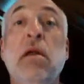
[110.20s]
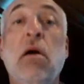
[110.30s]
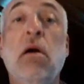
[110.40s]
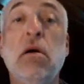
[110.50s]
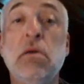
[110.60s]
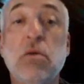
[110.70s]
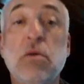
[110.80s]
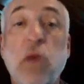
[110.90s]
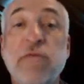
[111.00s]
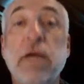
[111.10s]
And
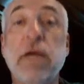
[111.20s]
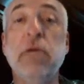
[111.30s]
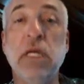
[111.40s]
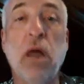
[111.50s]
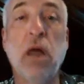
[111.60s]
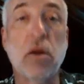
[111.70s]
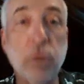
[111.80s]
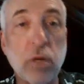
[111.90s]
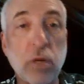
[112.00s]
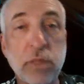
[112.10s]
quite frequently,
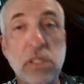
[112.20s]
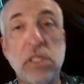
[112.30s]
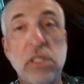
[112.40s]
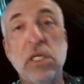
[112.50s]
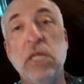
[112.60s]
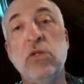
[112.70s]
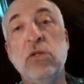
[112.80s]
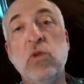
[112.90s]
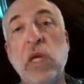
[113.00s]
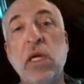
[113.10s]
our purposes
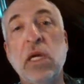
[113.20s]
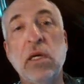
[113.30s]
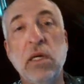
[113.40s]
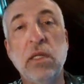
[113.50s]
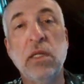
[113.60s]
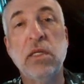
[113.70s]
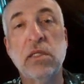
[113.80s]
in doing